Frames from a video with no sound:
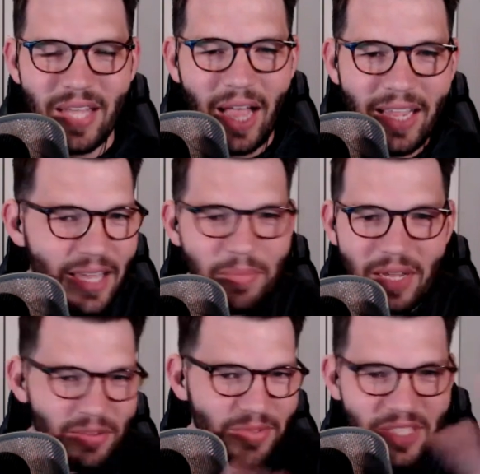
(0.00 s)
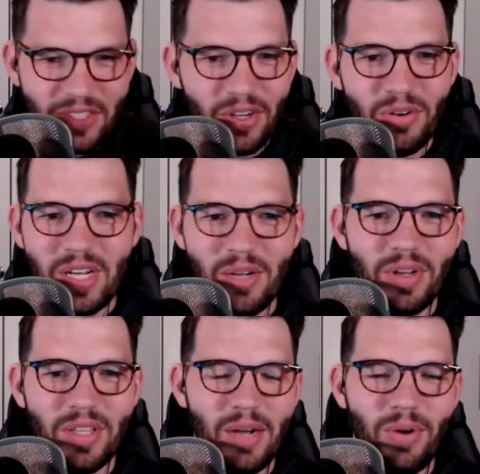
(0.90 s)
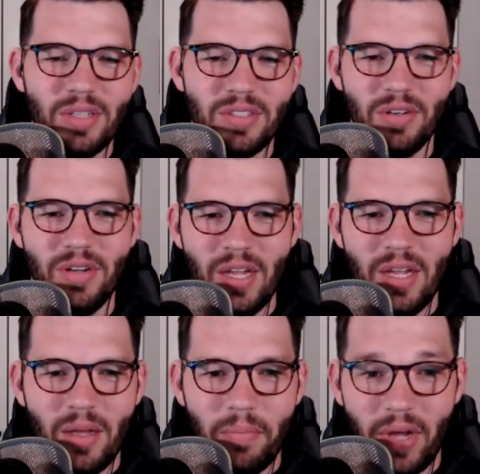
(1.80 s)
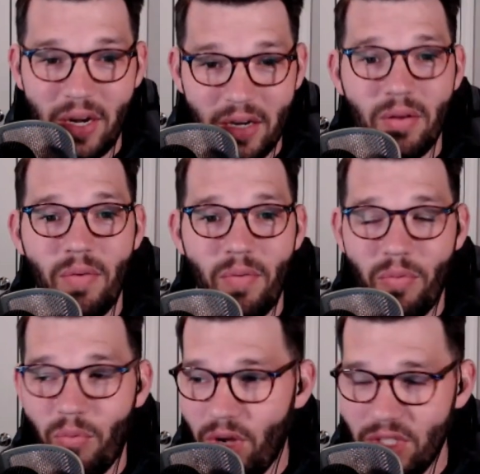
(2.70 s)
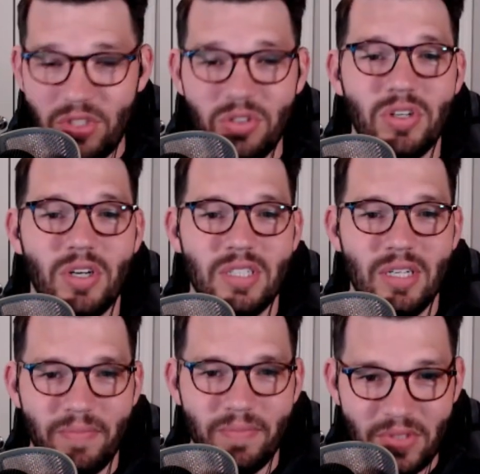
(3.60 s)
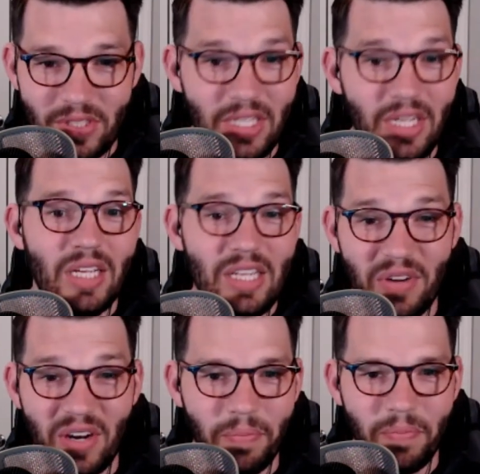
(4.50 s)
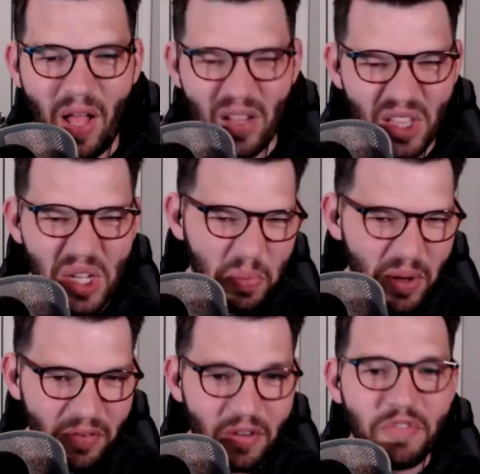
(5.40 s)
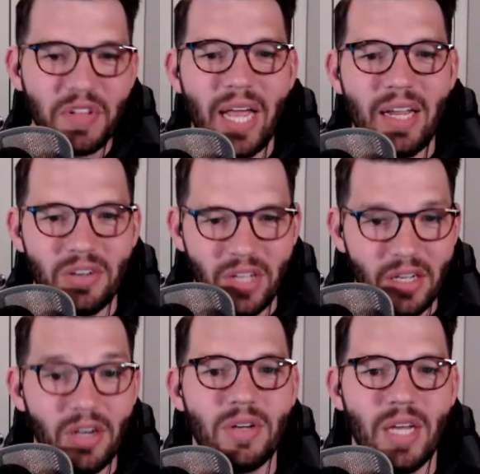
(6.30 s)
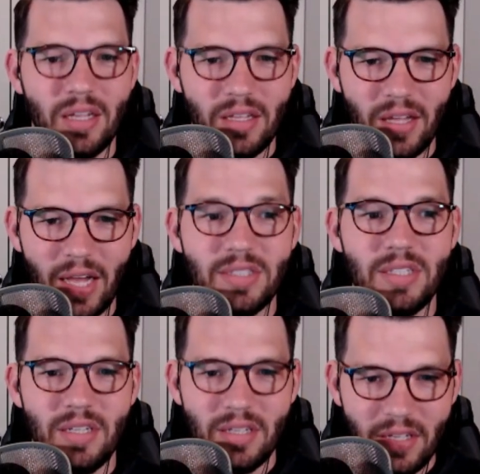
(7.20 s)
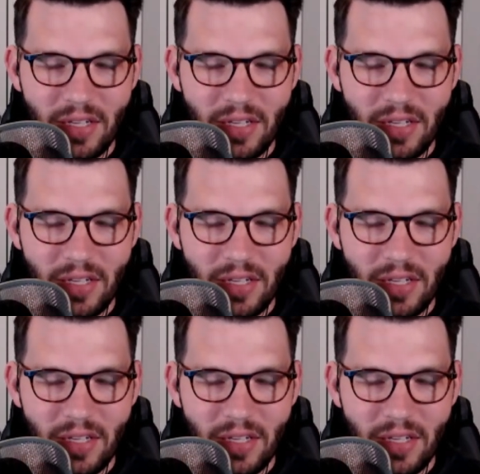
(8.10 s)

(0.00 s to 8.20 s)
I can't make the disc go anywhere that I want to. But once you start to see even a little bit of a flight, you're like, okay, I see.